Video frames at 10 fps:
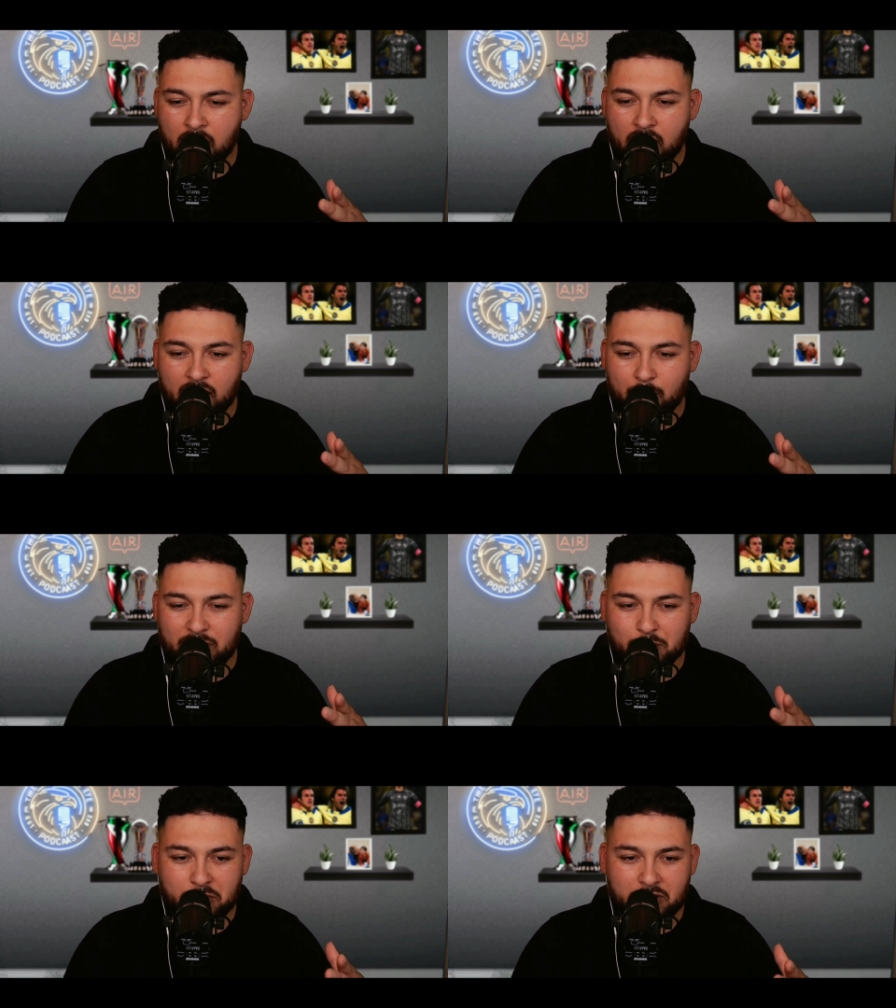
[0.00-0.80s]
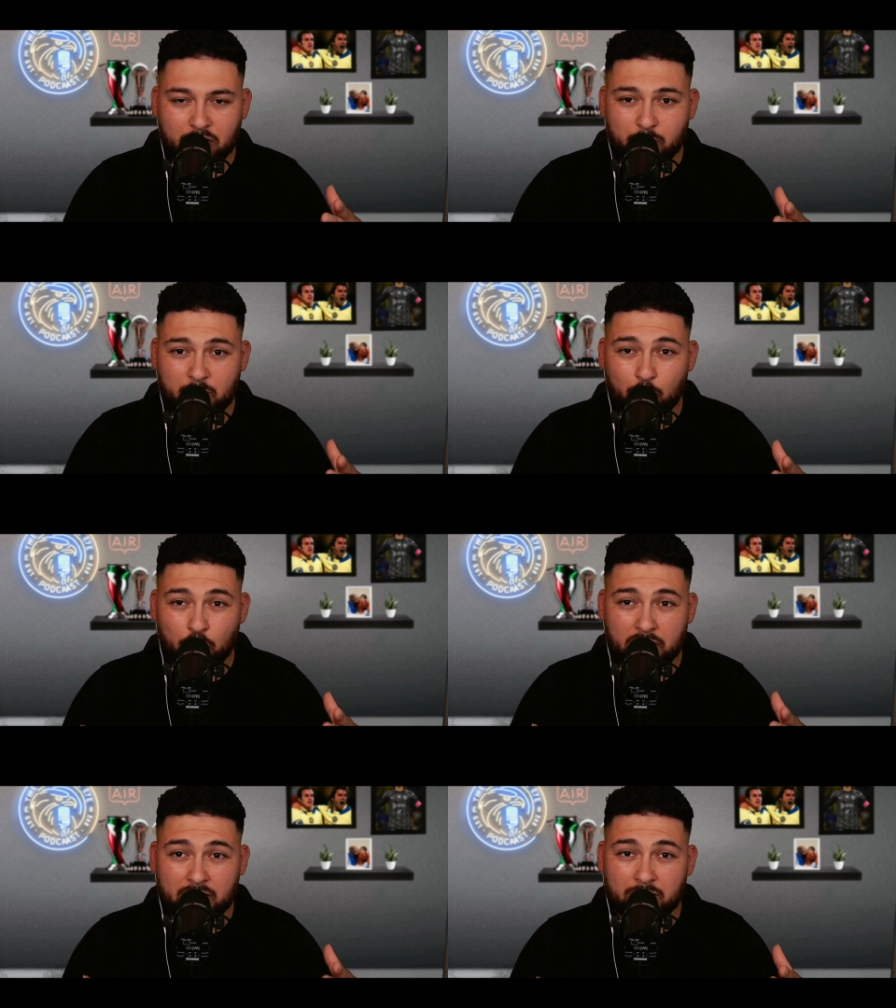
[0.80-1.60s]
But this one's a little bit more
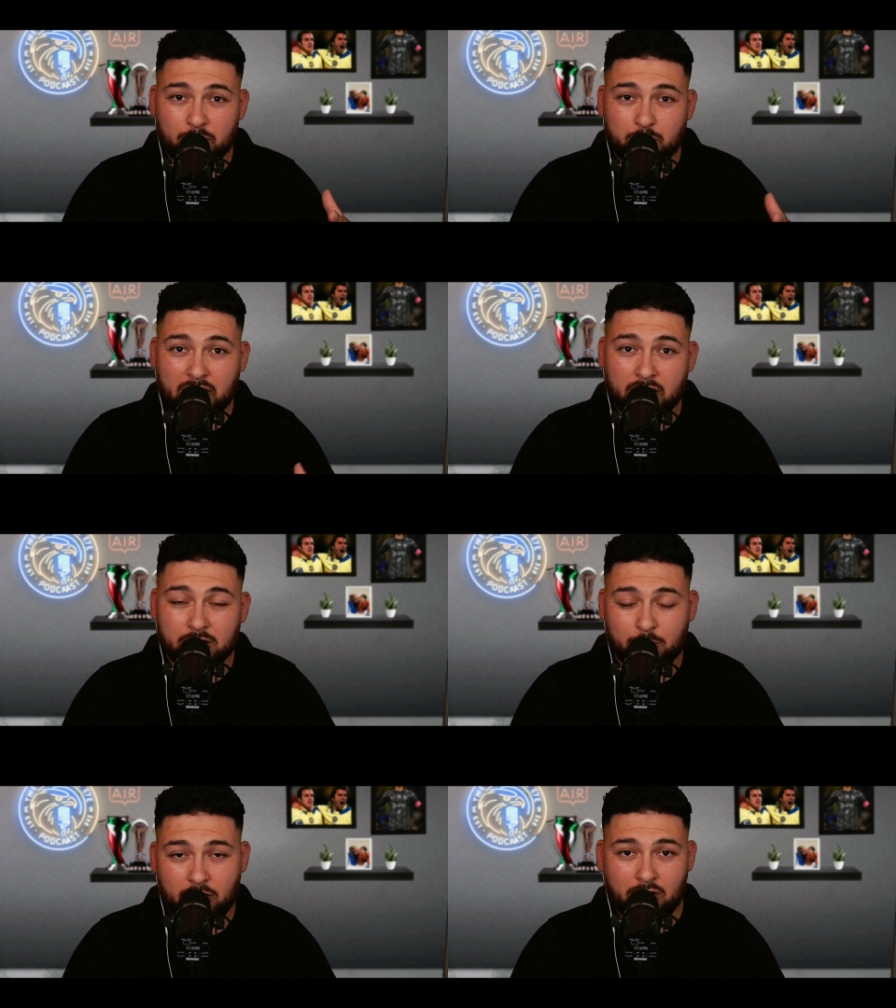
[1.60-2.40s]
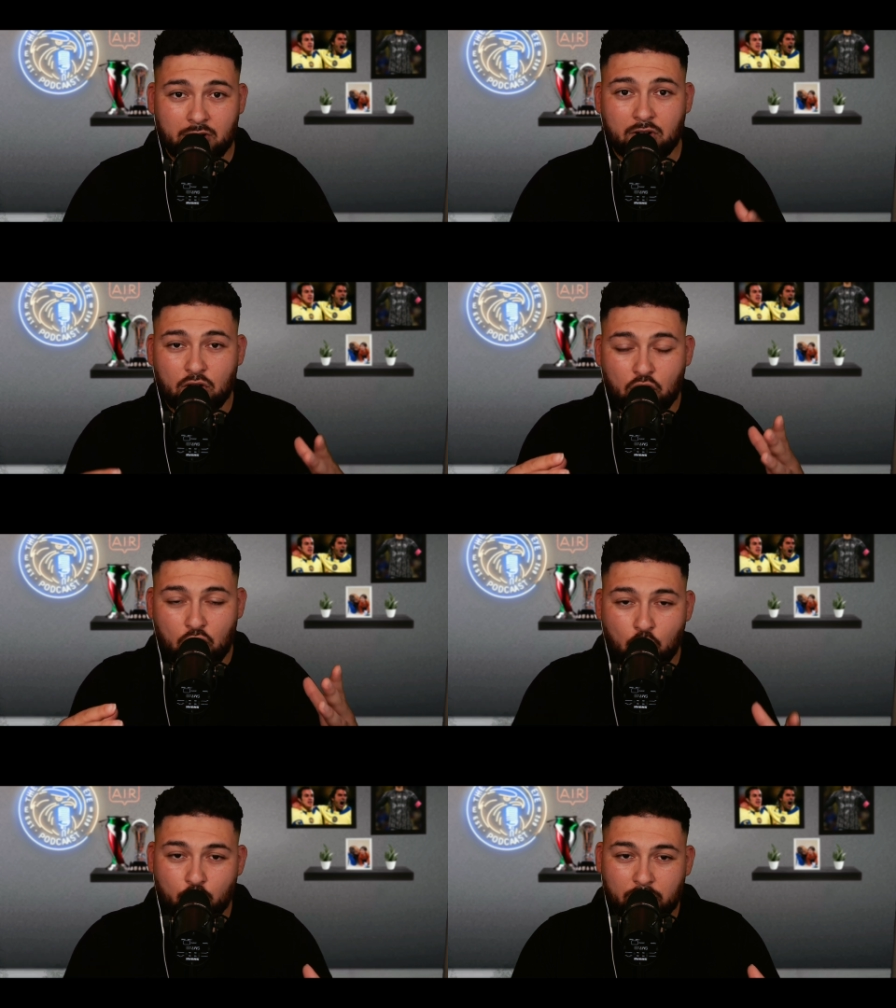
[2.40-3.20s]
different because we are
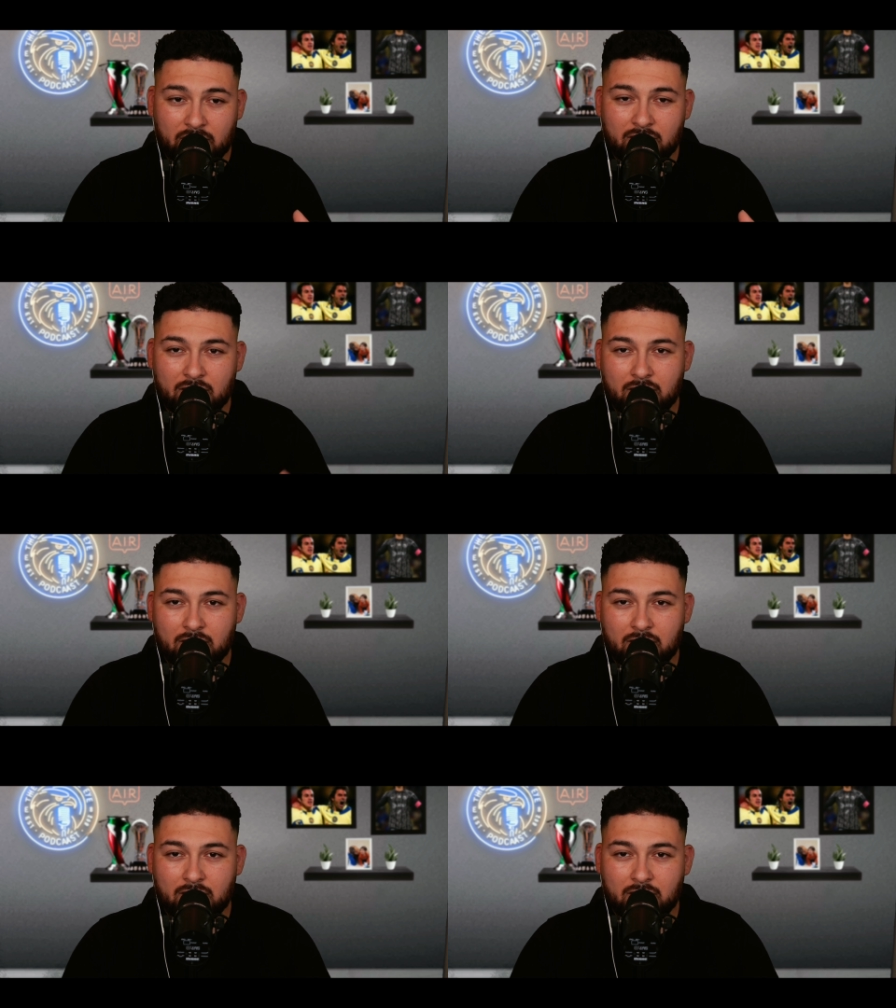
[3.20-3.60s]
going